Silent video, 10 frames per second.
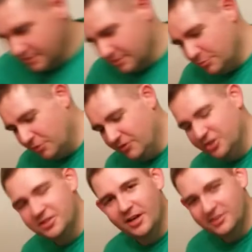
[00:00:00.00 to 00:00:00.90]
More of a
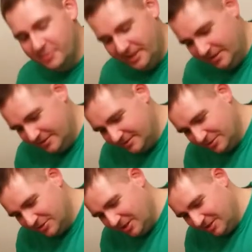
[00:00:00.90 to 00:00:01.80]
saucepan or
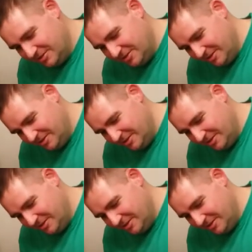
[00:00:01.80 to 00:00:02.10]
sauce